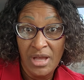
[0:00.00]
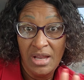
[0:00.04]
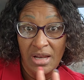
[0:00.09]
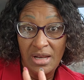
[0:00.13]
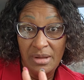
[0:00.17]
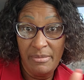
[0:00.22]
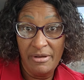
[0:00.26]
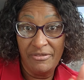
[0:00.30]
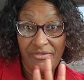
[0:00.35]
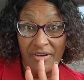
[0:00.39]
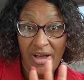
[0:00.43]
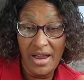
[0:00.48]

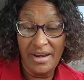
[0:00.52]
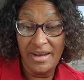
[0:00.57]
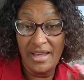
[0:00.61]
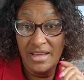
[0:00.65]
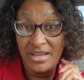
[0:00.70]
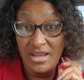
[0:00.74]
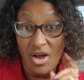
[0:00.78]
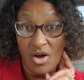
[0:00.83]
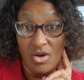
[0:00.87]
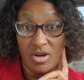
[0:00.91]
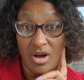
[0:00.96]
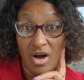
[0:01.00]
Let me find out
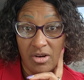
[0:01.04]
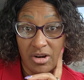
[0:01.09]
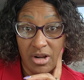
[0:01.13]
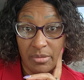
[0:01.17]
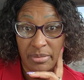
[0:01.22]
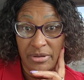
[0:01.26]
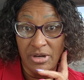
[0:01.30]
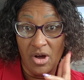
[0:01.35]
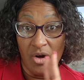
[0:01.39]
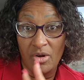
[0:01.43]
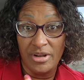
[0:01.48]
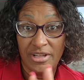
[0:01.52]
y'all caught up
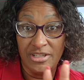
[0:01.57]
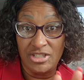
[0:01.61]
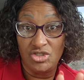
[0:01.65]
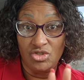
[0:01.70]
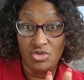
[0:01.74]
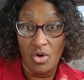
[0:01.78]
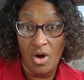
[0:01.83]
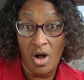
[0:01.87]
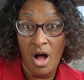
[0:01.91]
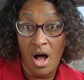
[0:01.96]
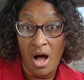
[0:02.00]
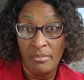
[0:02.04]
in all this
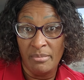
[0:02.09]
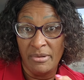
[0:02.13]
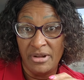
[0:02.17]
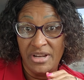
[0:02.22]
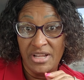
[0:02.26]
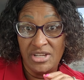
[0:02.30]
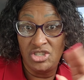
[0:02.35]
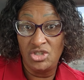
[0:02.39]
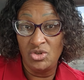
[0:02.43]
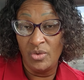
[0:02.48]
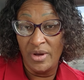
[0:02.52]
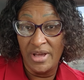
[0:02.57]
drama
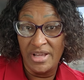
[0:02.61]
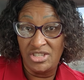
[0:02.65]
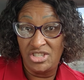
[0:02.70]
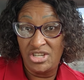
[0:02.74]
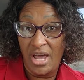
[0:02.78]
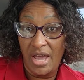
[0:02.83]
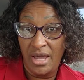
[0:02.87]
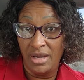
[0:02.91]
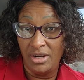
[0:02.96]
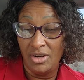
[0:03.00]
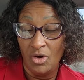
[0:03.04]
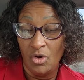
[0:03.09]
that you ain't
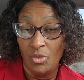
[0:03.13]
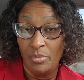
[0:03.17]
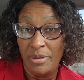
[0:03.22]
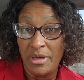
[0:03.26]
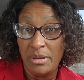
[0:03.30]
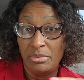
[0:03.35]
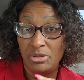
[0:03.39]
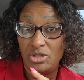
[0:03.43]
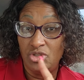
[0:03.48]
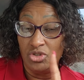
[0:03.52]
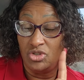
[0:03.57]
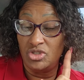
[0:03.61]
checking on
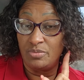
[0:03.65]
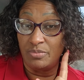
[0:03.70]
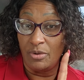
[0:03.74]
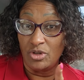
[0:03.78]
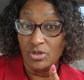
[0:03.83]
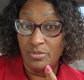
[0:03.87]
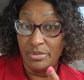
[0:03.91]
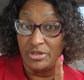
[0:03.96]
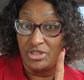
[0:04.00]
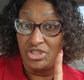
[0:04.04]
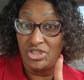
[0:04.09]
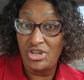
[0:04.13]
people you
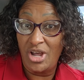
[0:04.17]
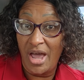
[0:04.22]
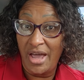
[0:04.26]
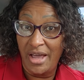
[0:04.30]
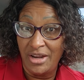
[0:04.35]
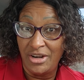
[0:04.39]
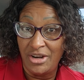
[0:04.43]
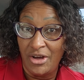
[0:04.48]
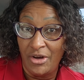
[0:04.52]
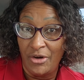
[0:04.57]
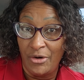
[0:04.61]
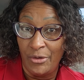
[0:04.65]
supposed to be
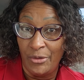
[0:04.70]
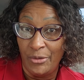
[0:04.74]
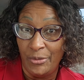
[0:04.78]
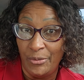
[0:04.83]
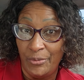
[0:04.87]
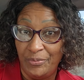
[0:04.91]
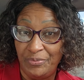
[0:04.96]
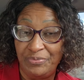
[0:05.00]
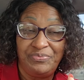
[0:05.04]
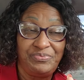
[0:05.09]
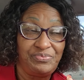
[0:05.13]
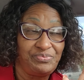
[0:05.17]
checking
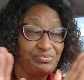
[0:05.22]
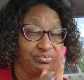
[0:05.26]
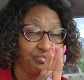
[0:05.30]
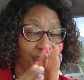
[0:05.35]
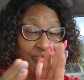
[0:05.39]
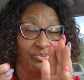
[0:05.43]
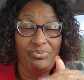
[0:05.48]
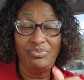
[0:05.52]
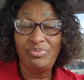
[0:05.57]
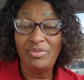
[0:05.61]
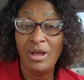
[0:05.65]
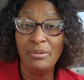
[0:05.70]
on.
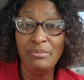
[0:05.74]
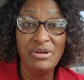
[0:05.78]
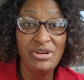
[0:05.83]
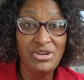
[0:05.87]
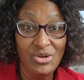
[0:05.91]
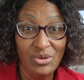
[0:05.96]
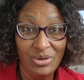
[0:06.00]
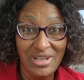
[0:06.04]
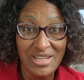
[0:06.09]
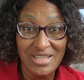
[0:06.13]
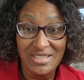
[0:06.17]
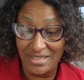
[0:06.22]
But
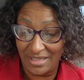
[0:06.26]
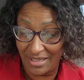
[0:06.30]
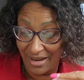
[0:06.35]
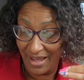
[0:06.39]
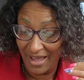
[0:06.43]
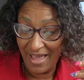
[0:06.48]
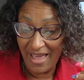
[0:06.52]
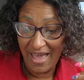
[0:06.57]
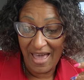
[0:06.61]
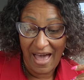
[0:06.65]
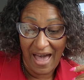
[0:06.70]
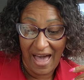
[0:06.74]
no, listen,
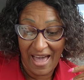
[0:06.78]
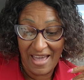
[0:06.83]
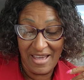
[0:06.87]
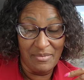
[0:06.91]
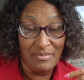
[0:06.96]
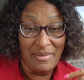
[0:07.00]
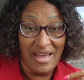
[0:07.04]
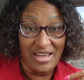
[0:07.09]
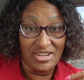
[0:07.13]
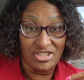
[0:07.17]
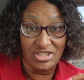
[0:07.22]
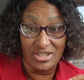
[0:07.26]
I
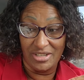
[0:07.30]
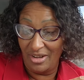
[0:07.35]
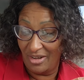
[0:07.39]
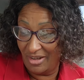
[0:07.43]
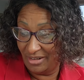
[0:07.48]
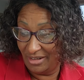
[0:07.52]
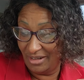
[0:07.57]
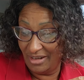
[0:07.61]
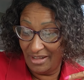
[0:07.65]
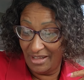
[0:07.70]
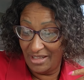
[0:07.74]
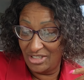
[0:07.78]
am actually
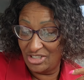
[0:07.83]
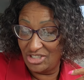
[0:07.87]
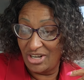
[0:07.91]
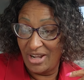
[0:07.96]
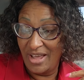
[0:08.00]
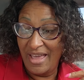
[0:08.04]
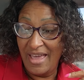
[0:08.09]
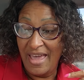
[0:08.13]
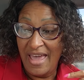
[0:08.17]
on lunch.